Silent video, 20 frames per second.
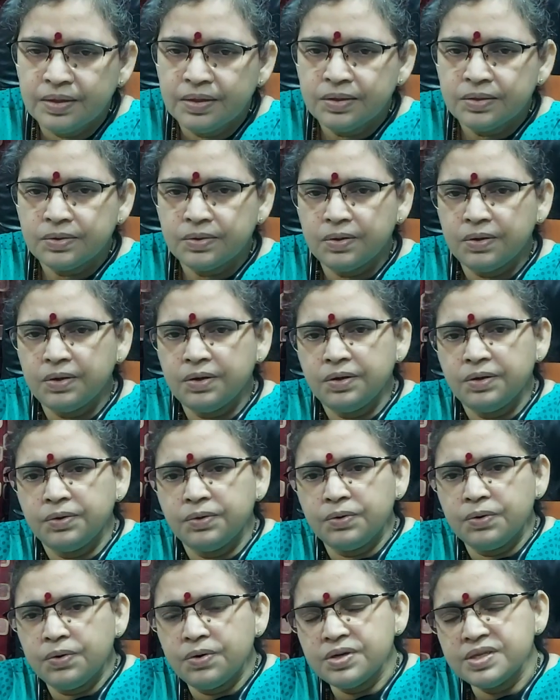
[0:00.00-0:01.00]
So
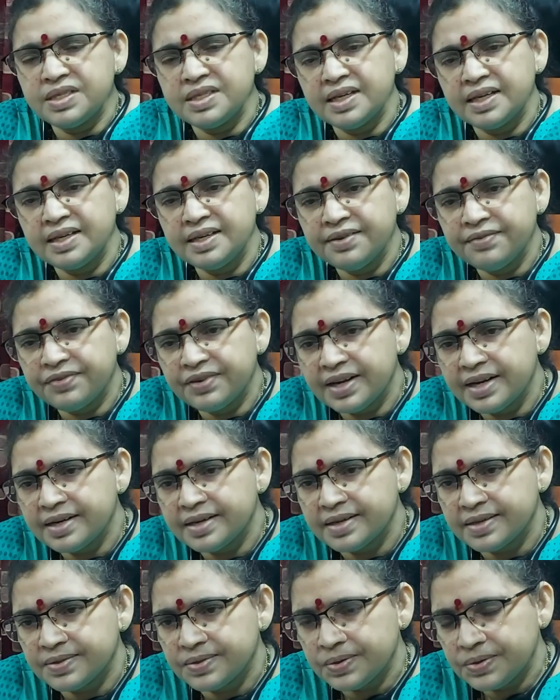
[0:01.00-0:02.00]
no significant
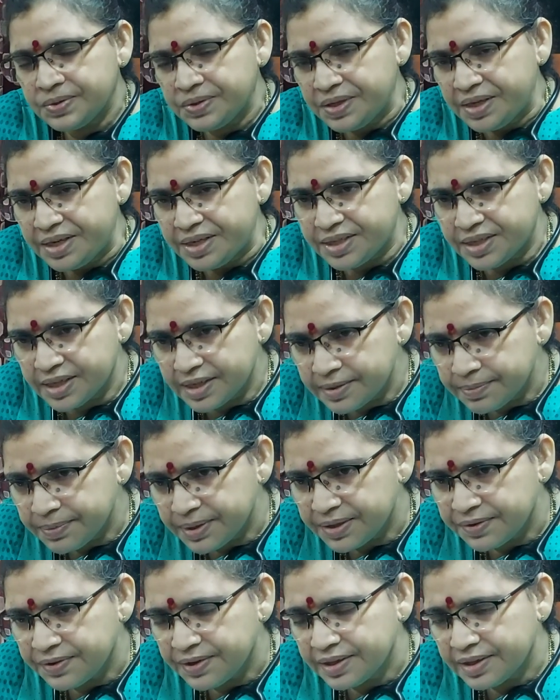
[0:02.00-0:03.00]
association
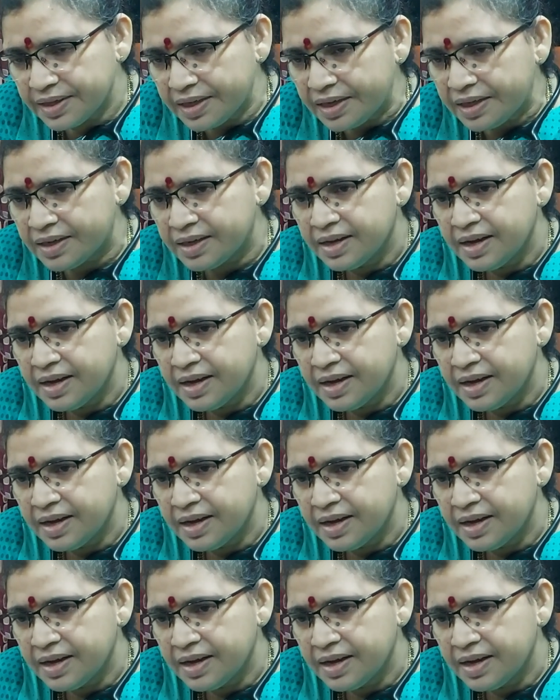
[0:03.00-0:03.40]
between the